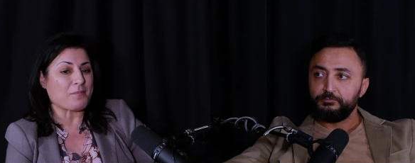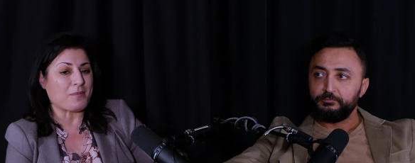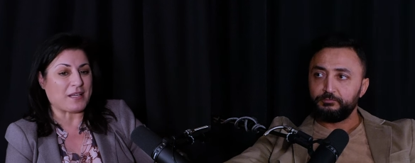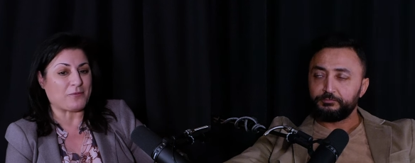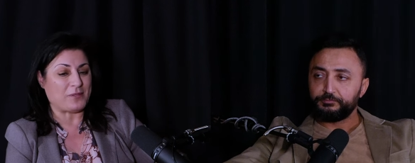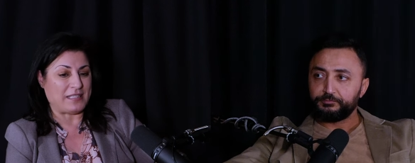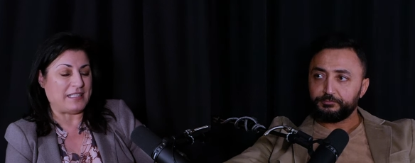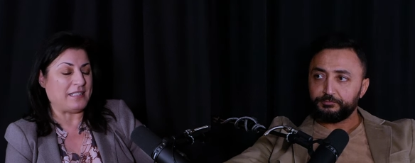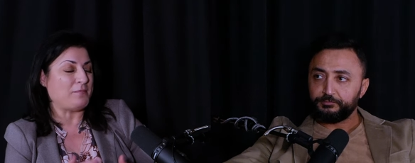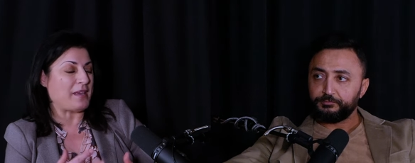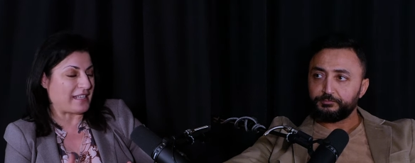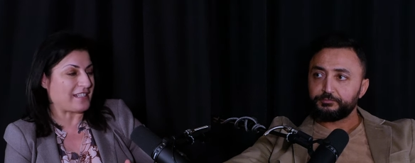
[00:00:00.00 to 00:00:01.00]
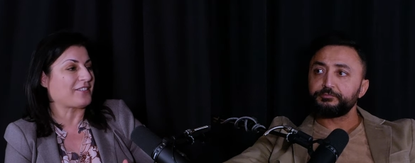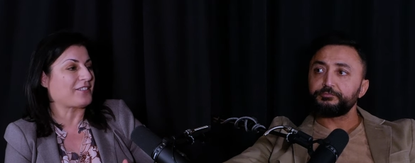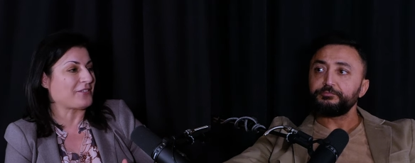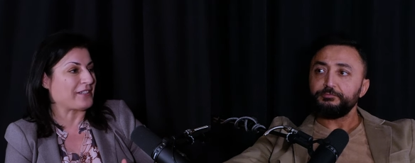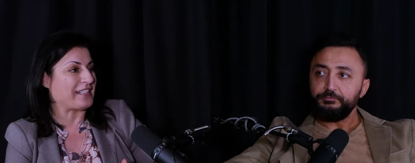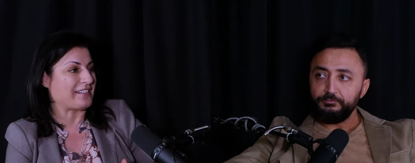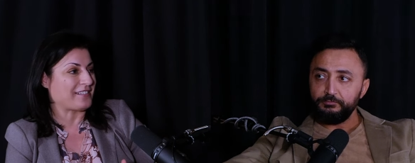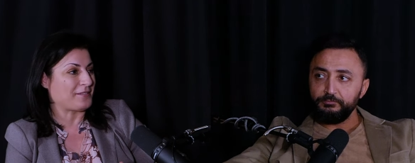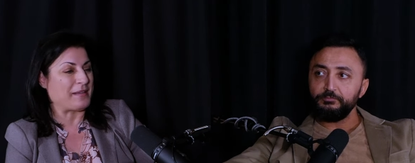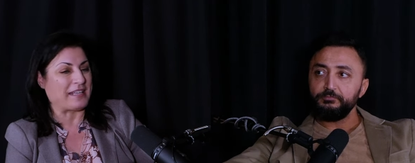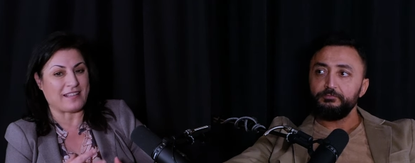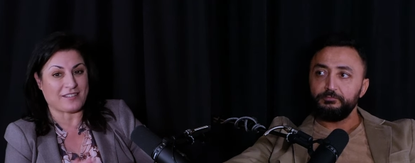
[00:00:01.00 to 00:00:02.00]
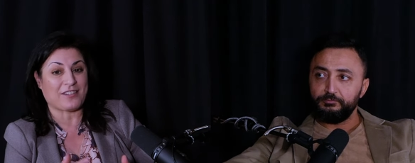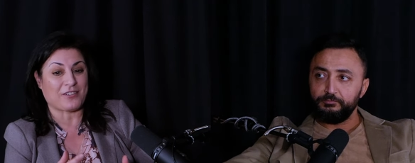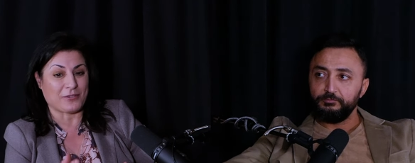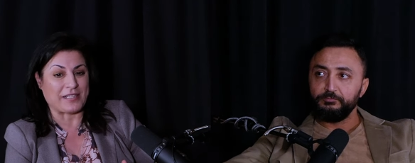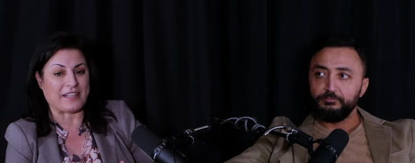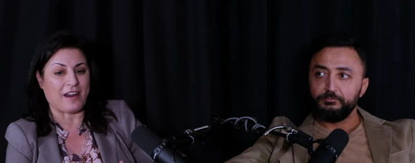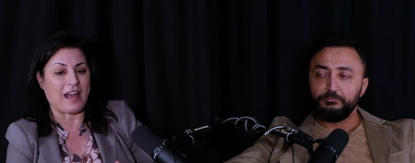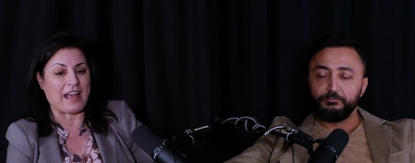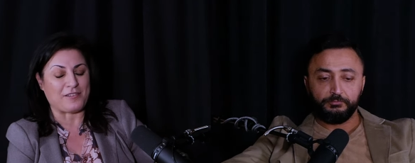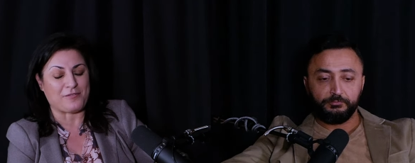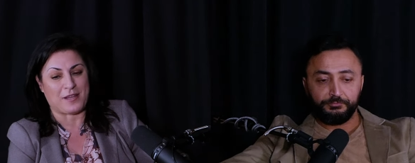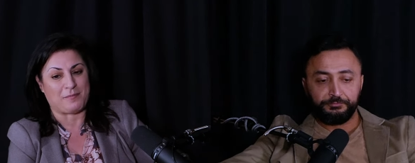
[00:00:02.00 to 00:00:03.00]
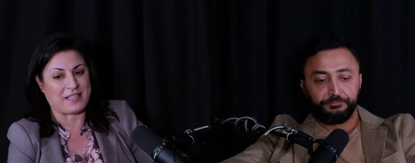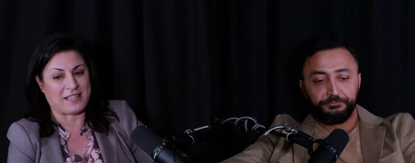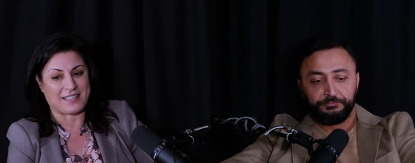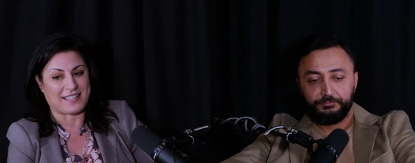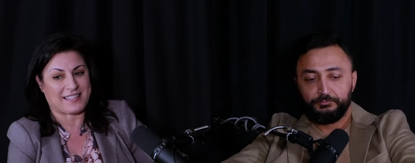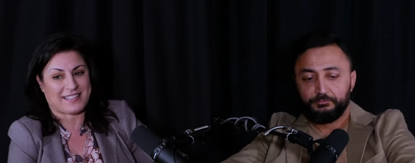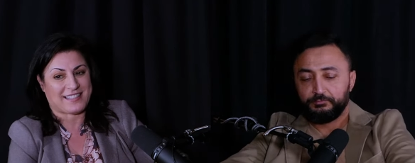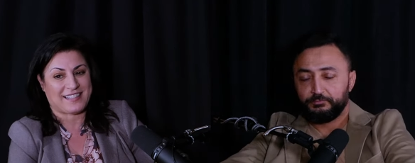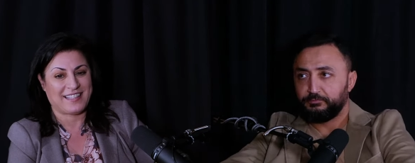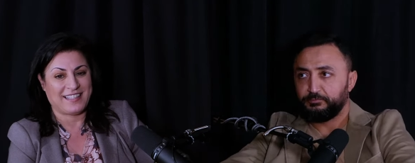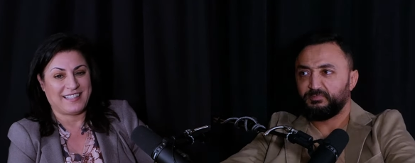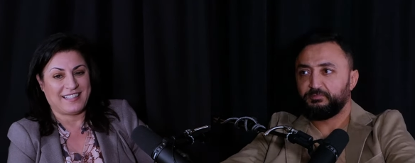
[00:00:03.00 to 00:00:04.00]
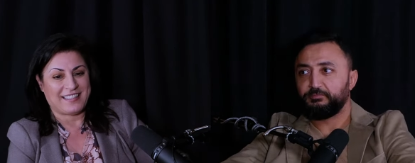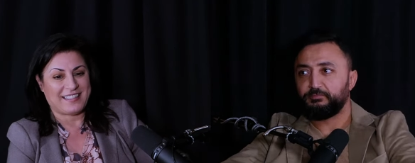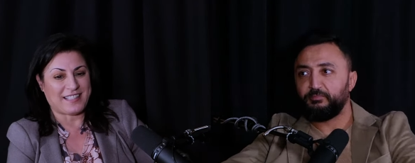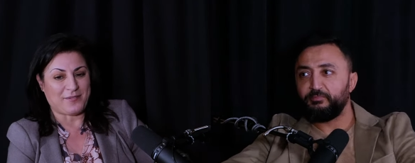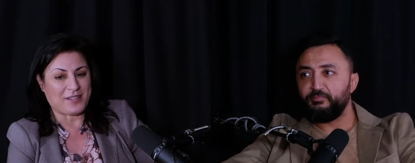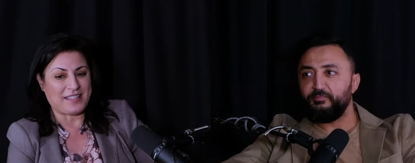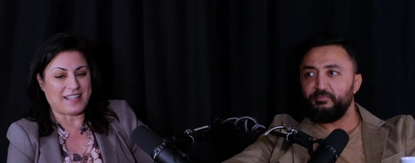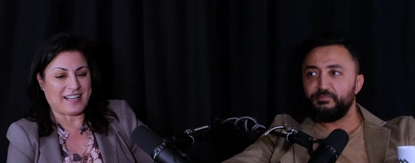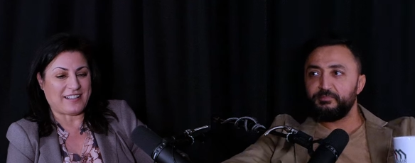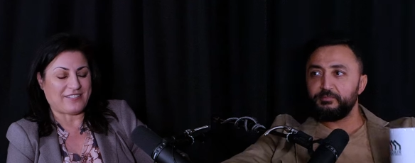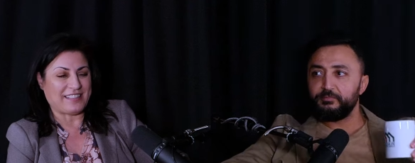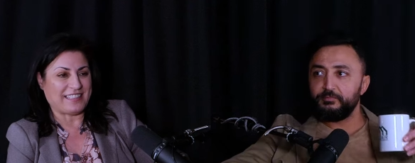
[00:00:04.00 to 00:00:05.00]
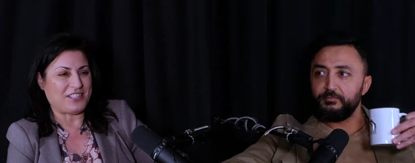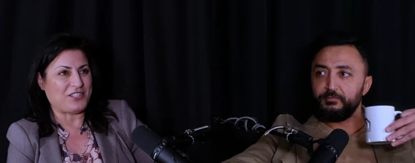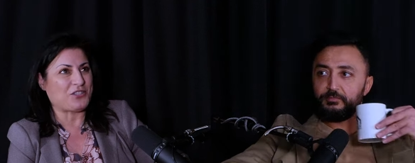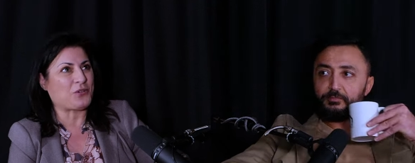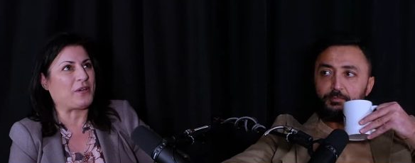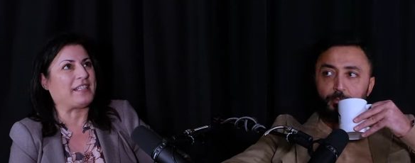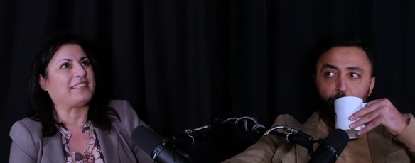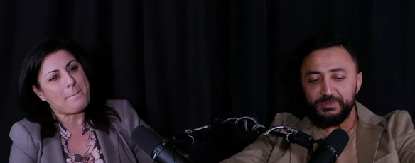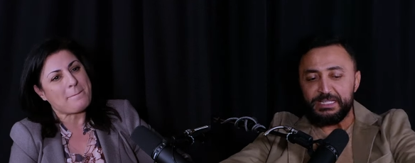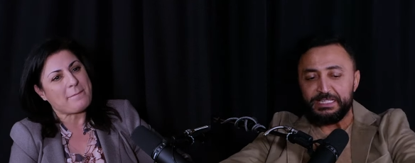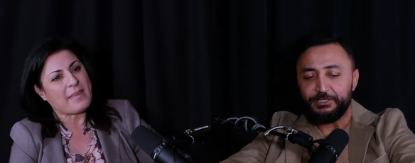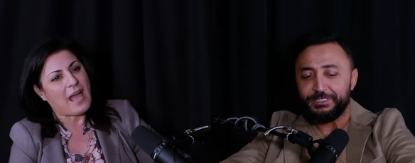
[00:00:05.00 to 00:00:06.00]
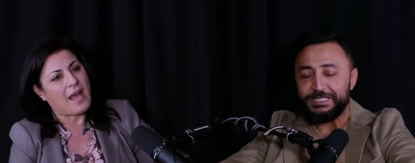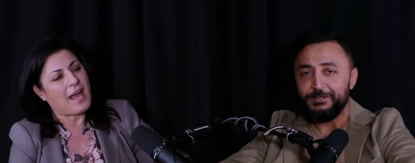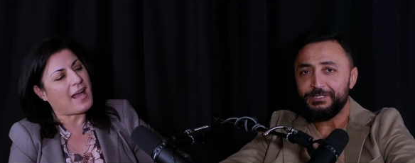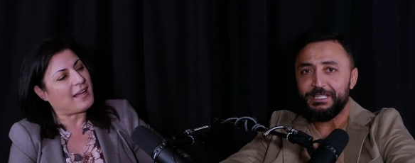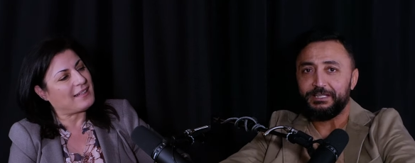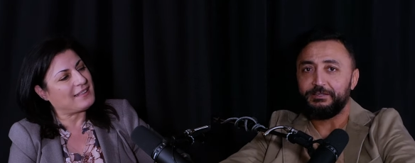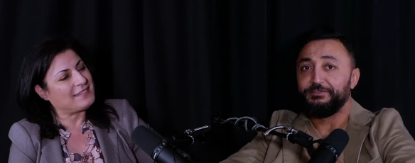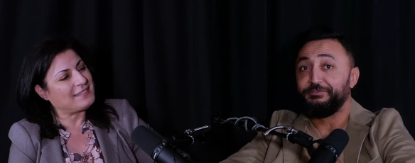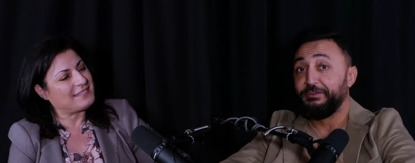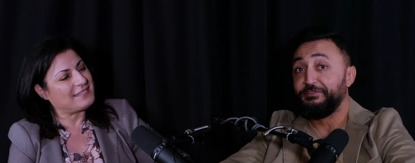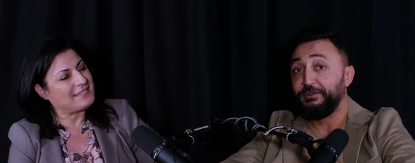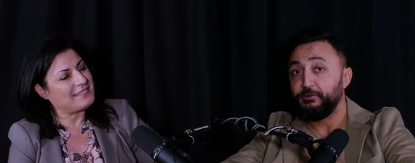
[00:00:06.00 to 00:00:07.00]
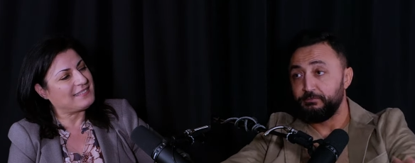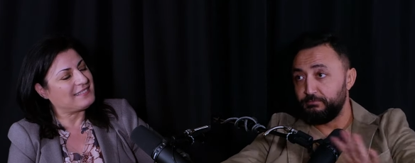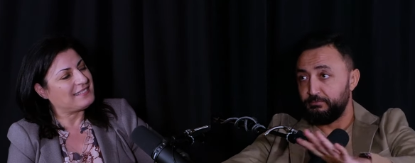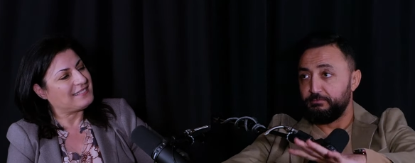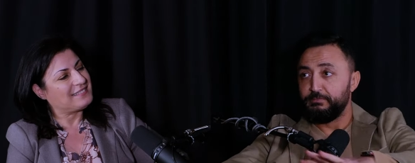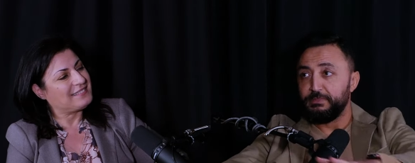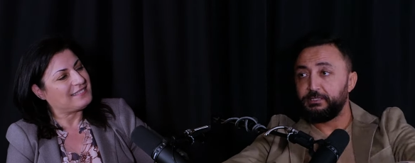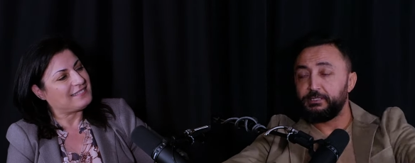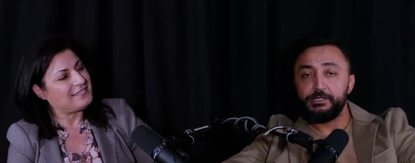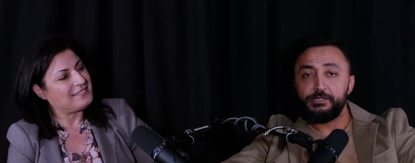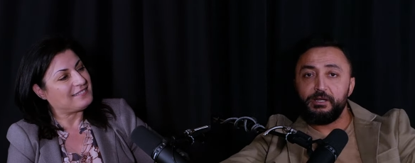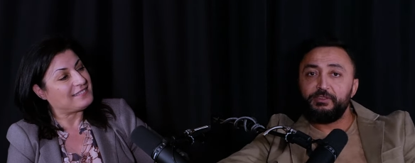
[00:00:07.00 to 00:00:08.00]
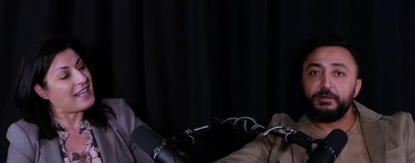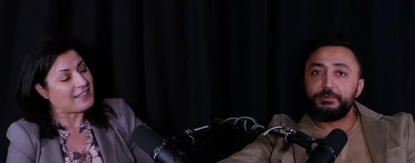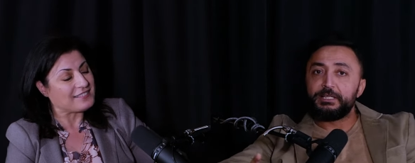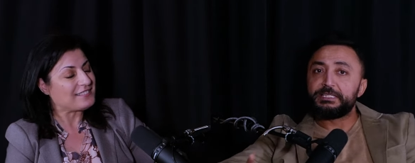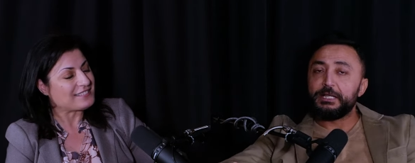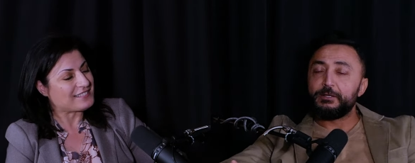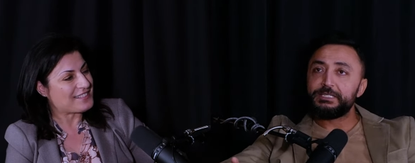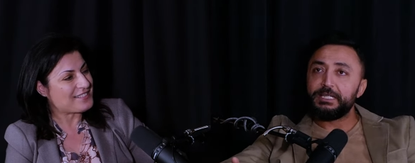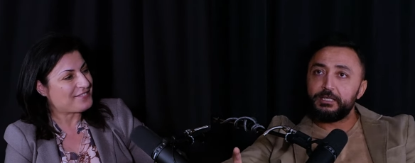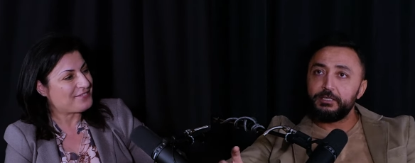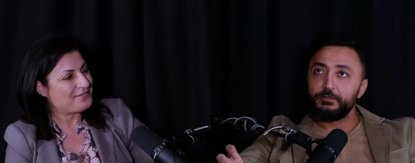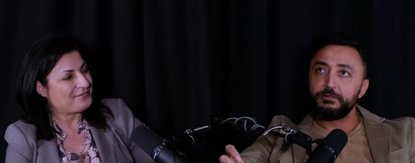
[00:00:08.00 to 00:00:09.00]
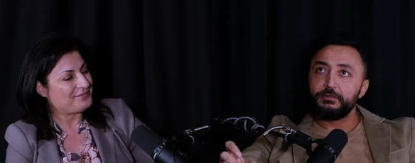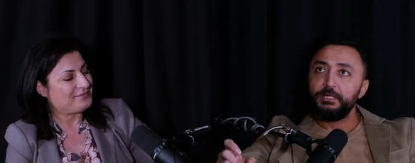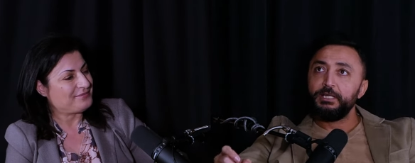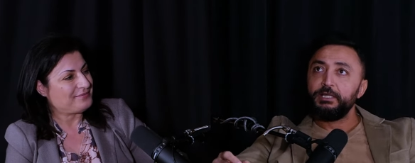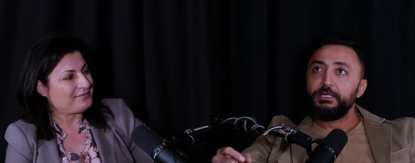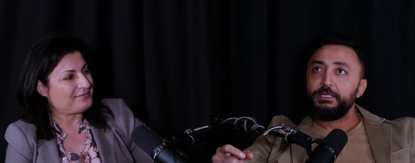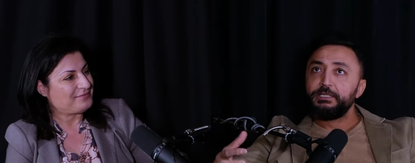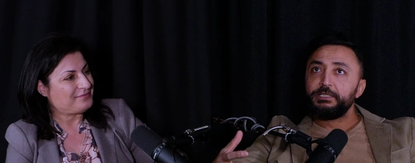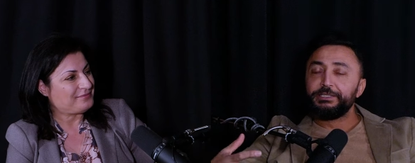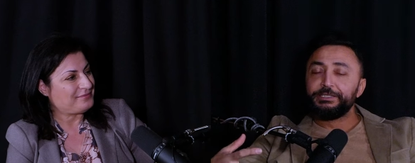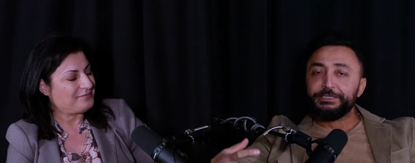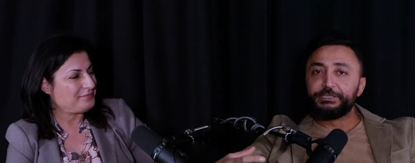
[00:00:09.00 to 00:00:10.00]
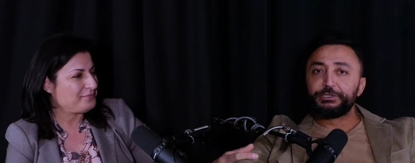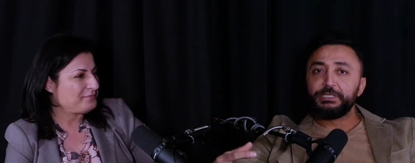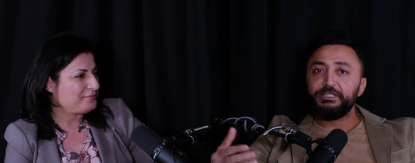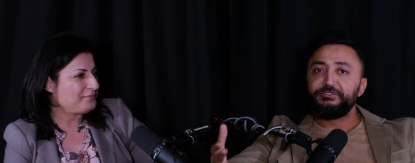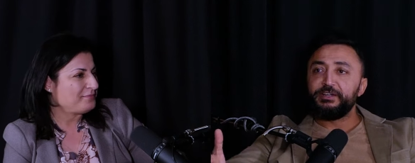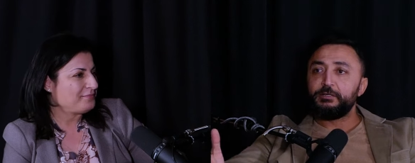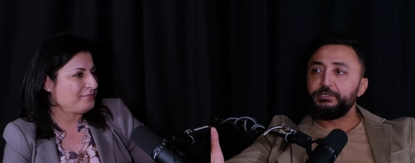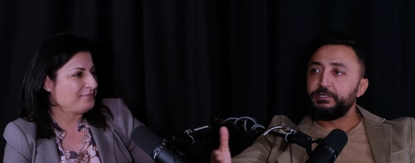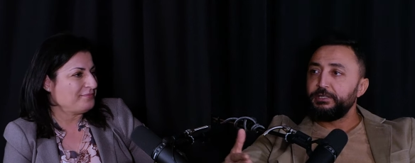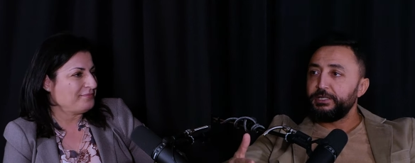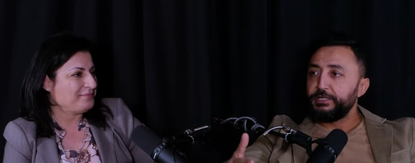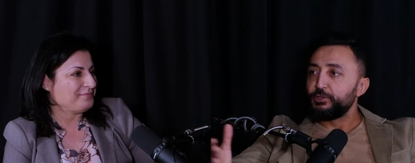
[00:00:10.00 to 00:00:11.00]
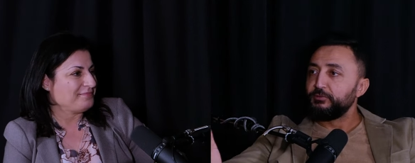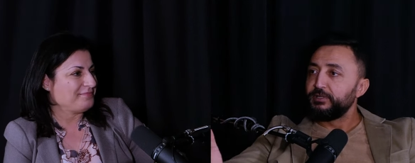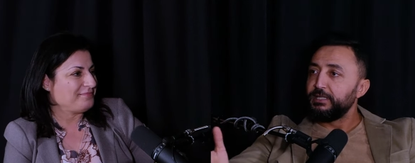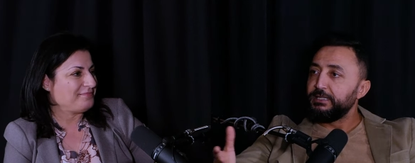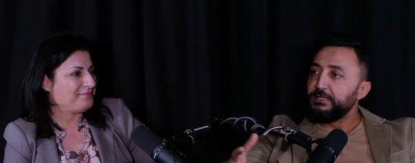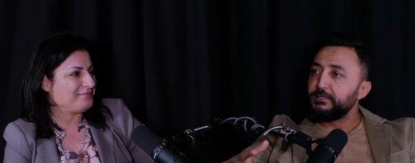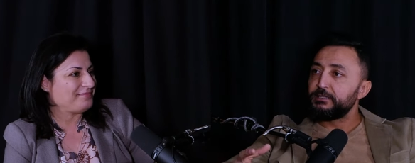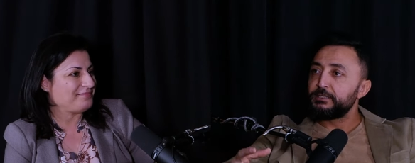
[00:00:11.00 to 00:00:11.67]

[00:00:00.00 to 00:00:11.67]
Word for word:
Speaker 1: but really make it a career, make it a career out of it because it's something that I really enjoyed.
Speaker 2: So it sounds like, if, if I don't mean to cut you off there, yeah. but it sounds like you're literally found your niche over the years